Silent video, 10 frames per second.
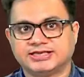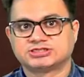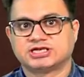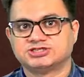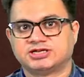
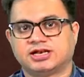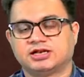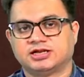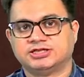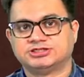congenital
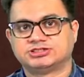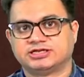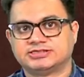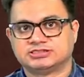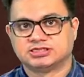condition
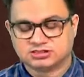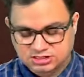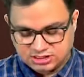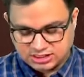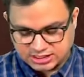is the
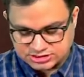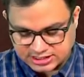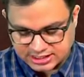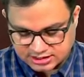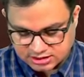
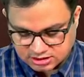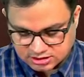congenital